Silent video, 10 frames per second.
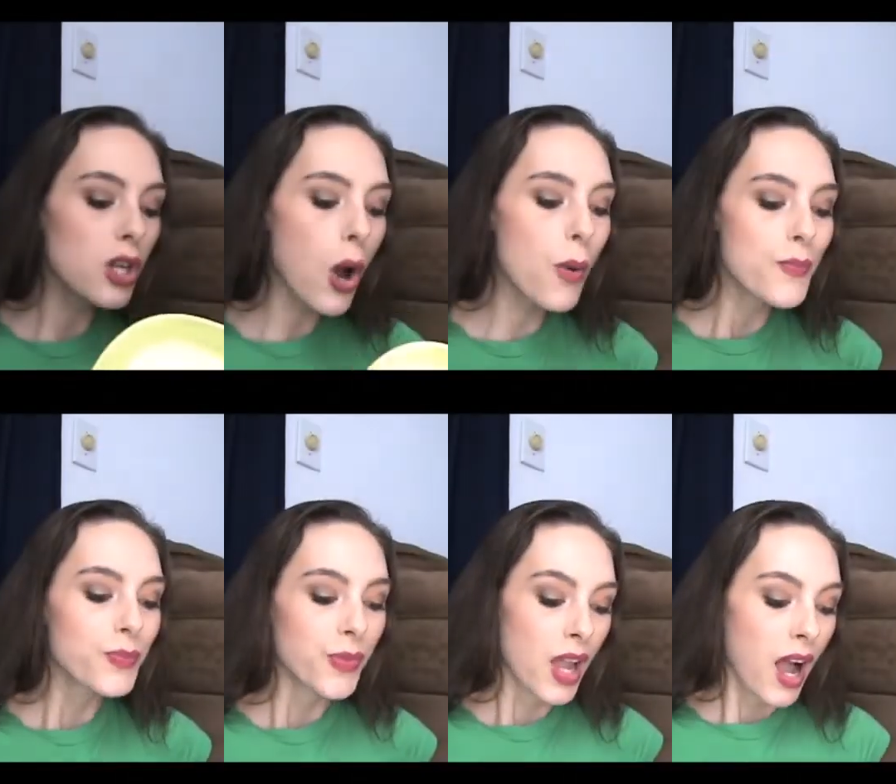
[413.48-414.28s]
So
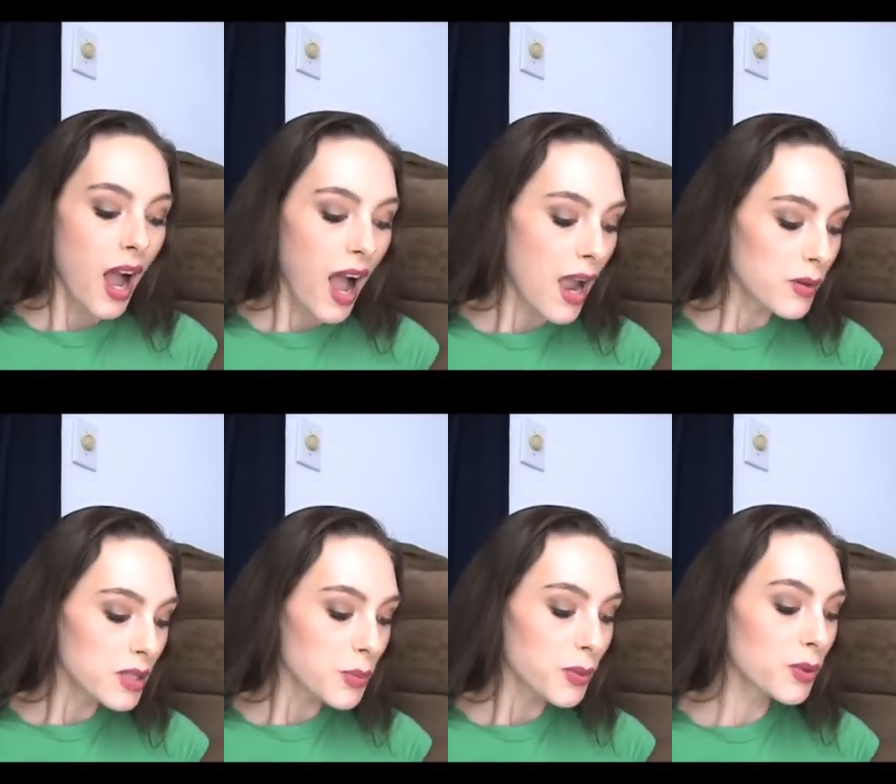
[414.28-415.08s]
I
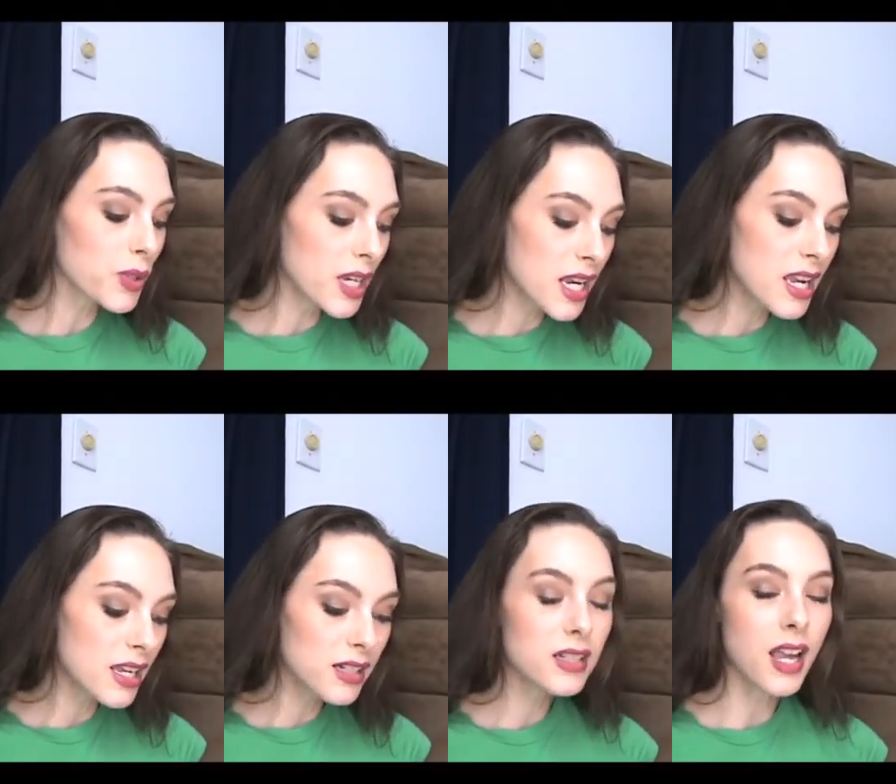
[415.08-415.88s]
was pretty
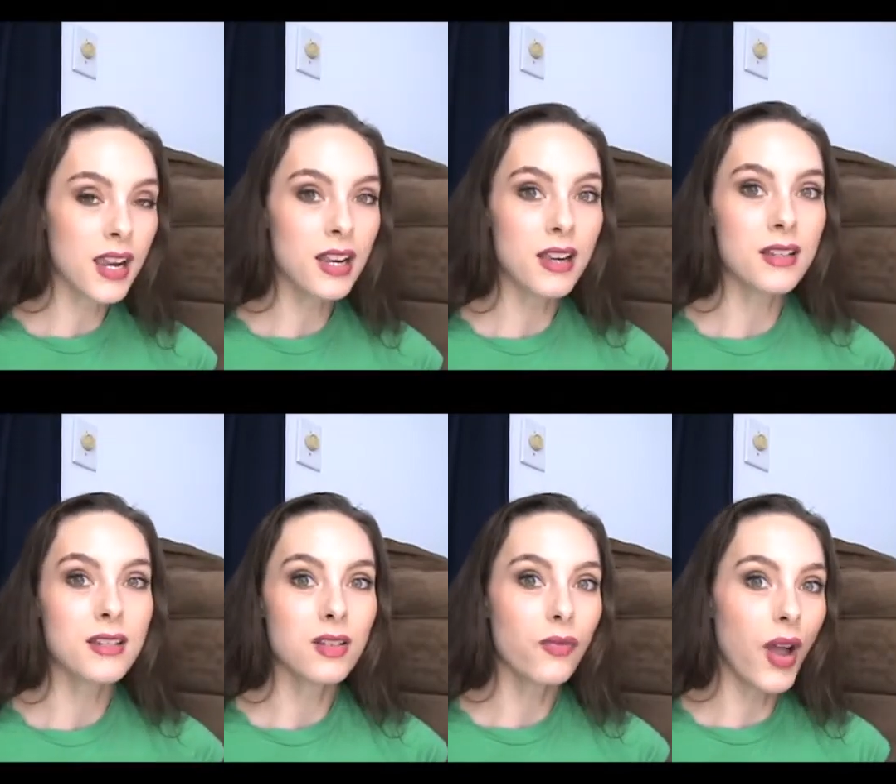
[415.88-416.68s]

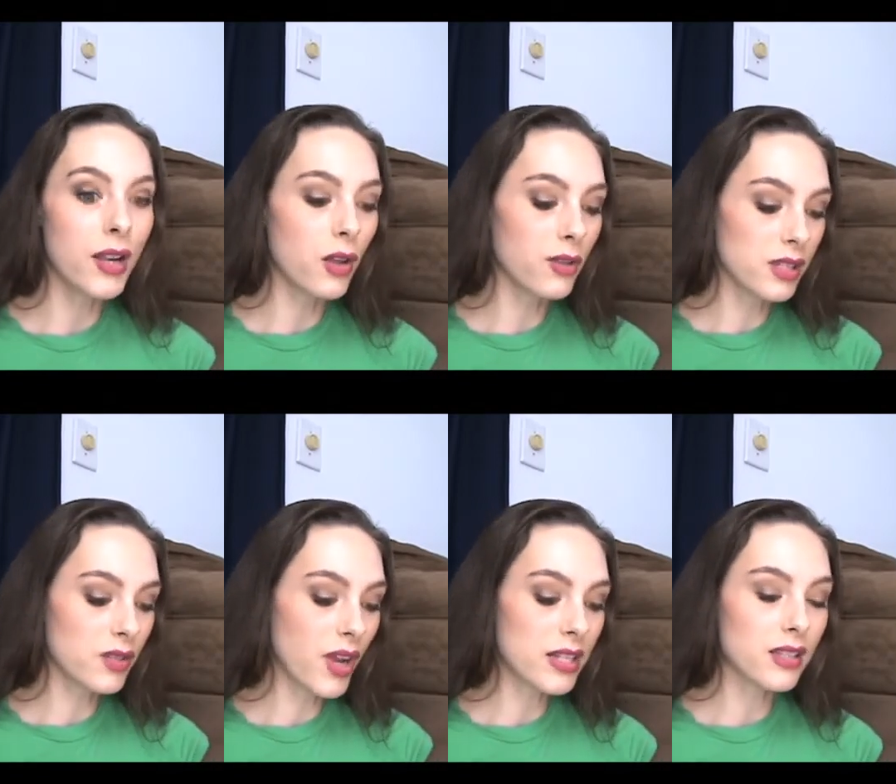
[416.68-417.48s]
excited to find all
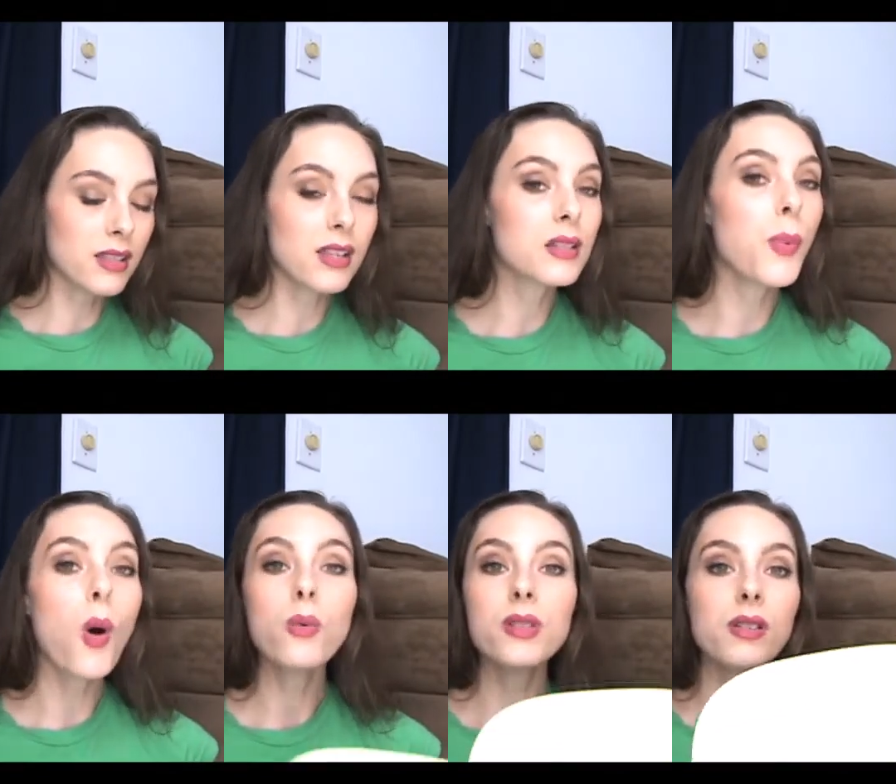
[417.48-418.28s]
these finds, and this
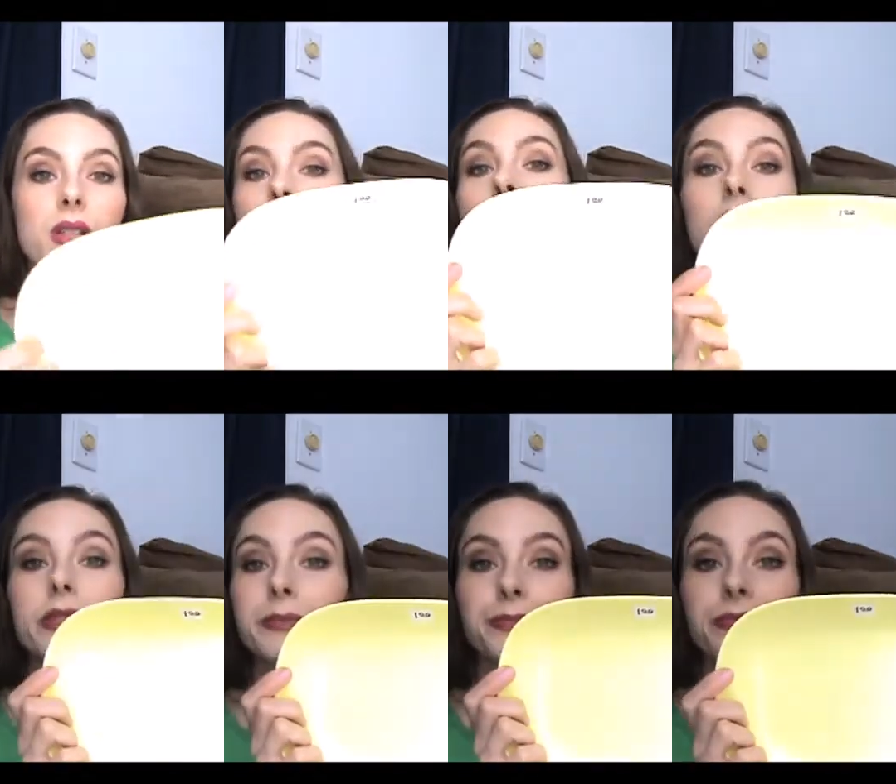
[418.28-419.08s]
bowl was only
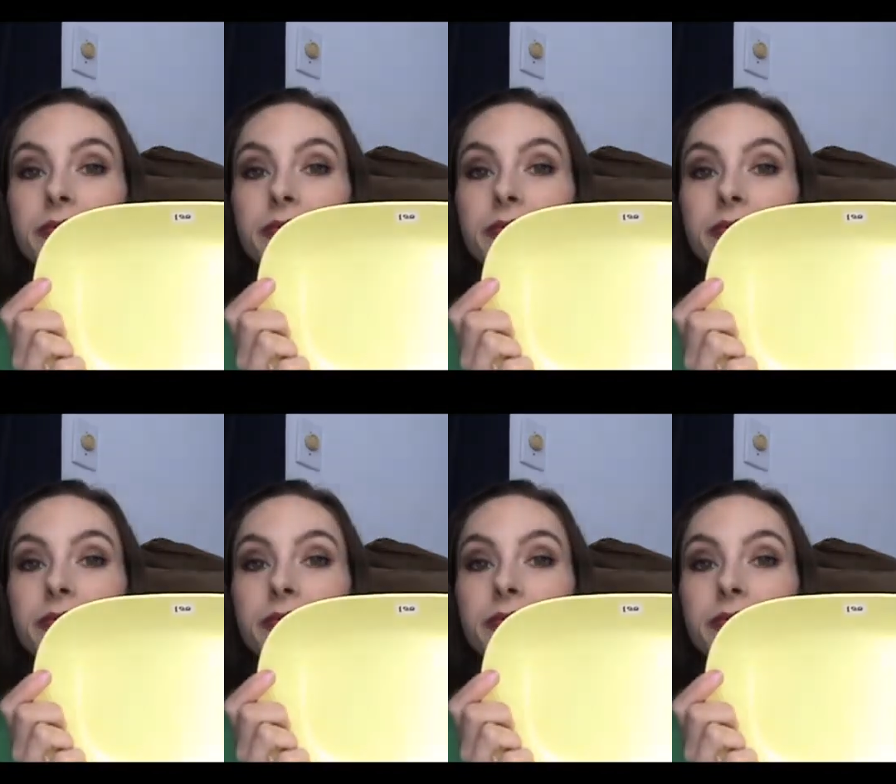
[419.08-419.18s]
$1.